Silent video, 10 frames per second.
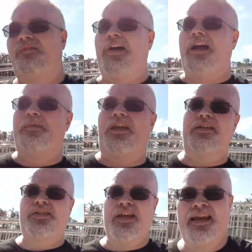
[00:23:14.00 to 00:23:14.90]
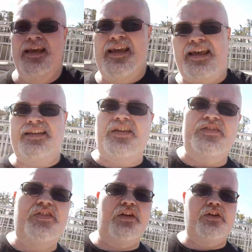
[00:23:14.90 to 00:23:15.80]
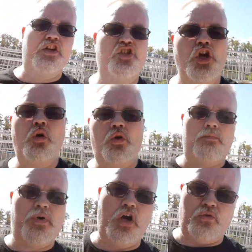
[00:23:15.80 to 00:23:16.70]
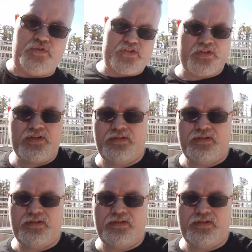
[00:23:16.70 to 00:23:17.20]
5 because it's considered a joke post.